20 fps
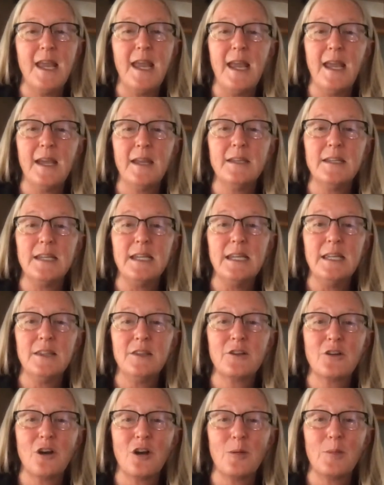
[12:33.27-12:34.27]
And in
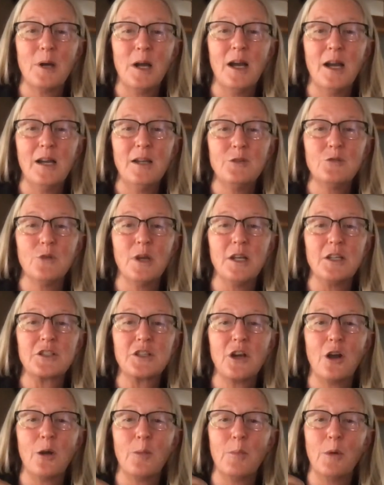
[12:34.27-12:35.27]
the
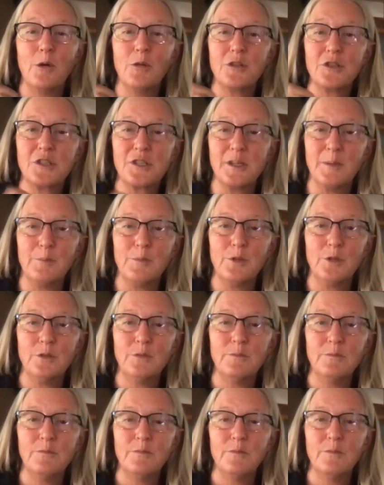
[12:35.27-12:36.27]
carbohydrates are both
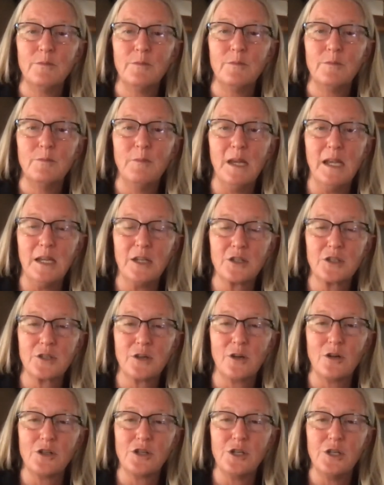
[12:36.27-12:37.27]
simple, meaning
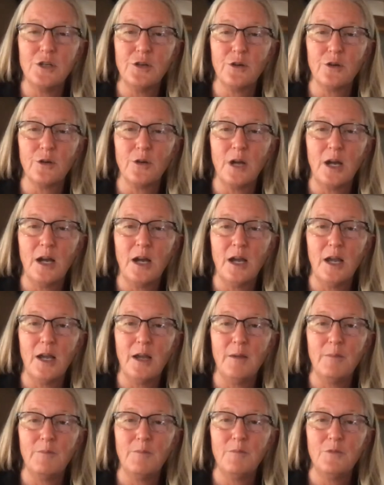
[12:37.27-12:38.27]
starchy or
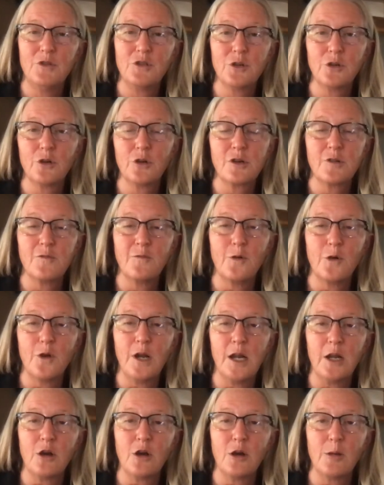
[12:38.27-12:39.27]
high sugar
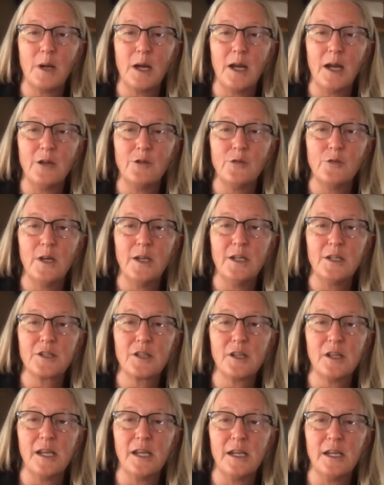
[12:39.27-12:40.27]
converting
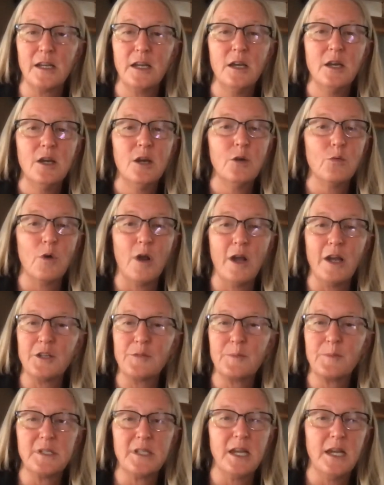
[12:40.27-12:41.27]
carbohydrates like
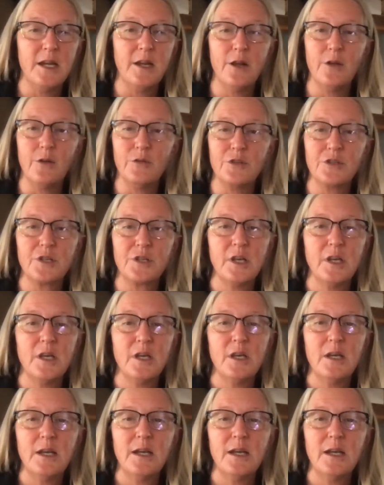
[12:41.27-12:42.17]
rice, potatoes,